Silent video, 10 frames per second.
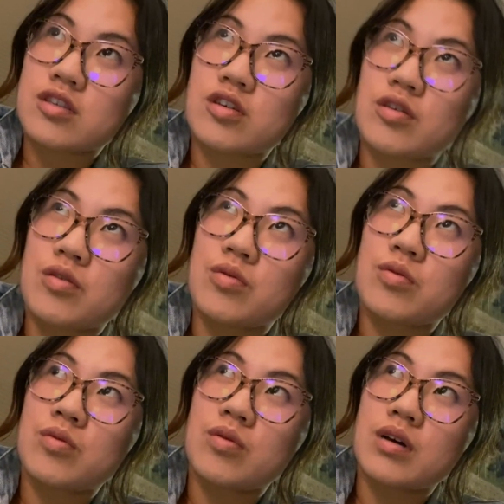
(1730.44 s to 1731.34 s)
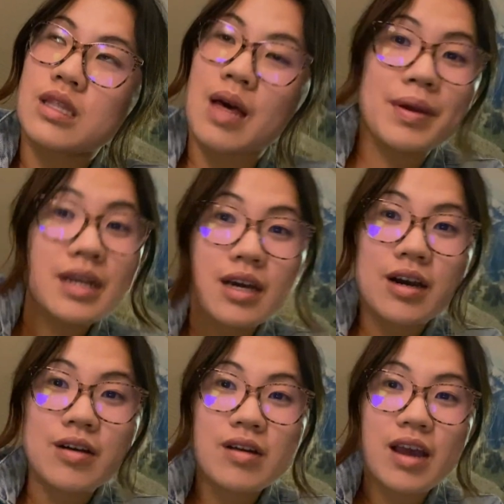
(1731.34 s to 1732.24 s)
to let me
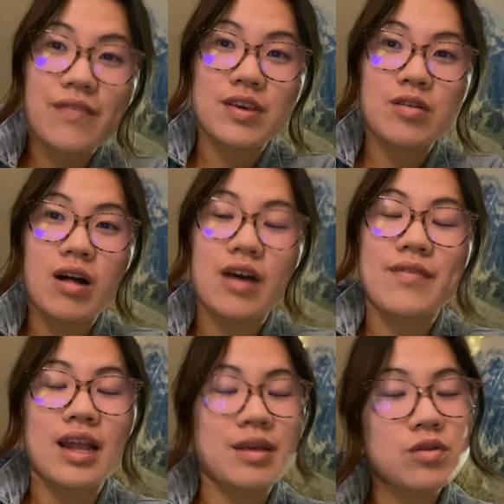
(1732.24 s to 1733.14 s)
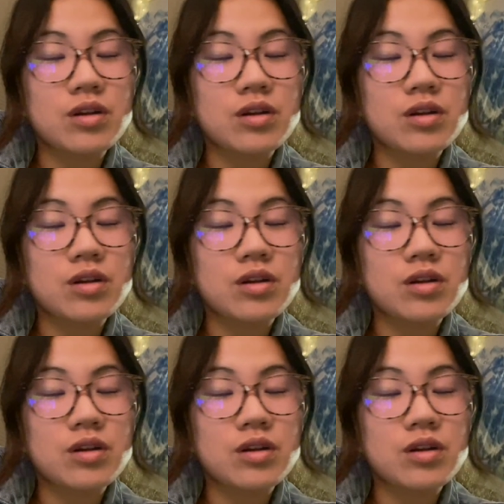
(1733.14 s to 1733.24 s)
know if you all have any more